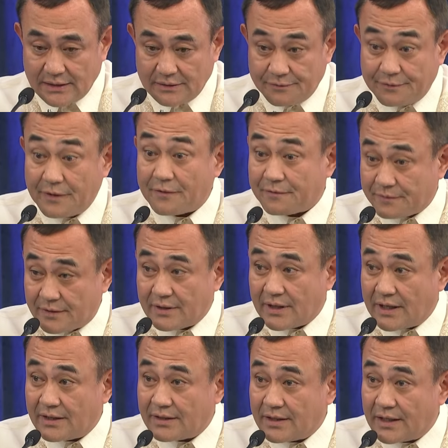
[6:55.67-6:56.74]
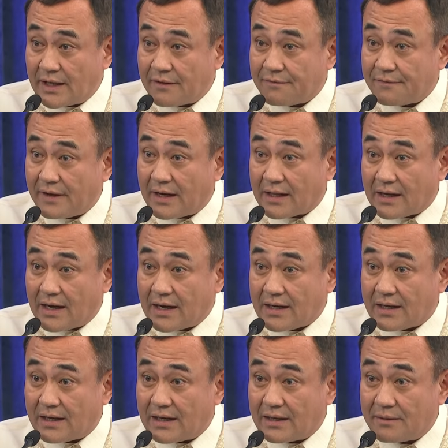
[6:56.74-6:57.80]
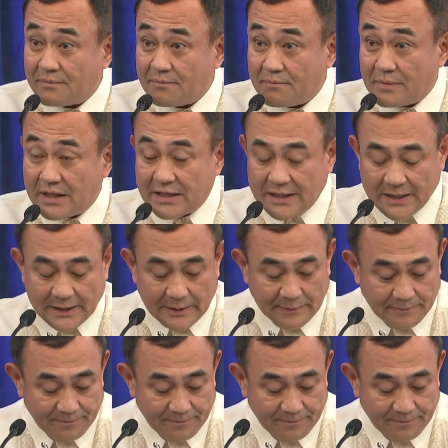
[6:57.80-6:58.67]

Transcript: fifth NTF-ELCAC meeting.